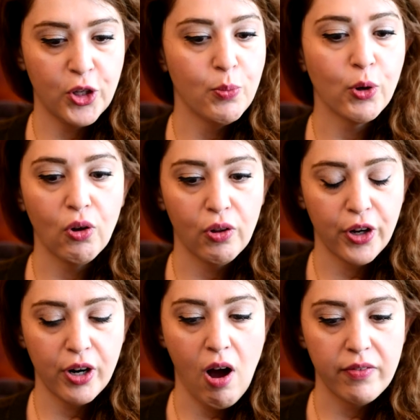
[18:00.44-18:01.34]
cubicle,
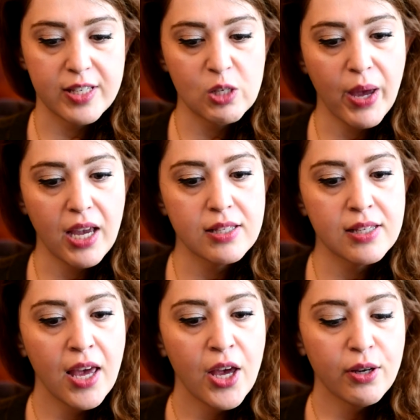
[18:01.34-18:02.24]
their office
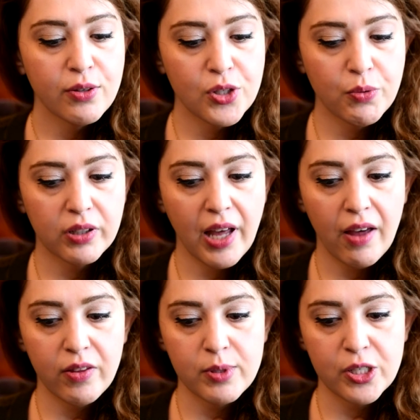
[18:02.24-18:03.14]
space, to
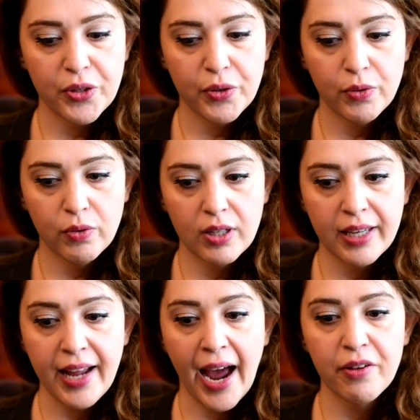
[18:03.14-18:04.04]
allow them to
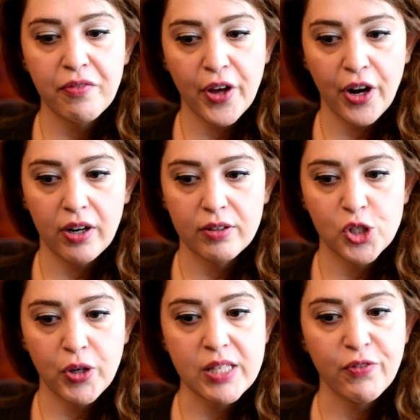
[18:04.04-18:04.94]
get out of their
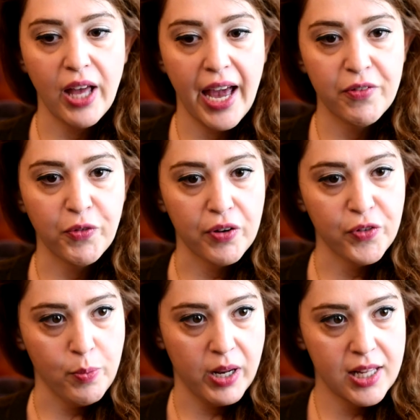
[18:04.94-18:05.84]
stressful head for a
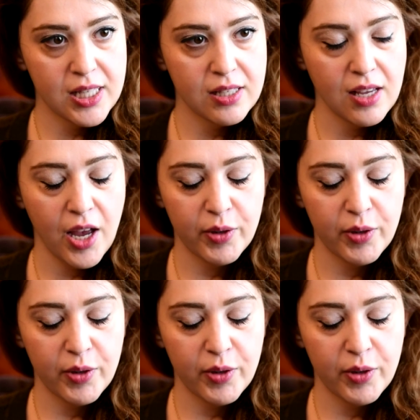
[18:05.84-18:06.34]
few minutes.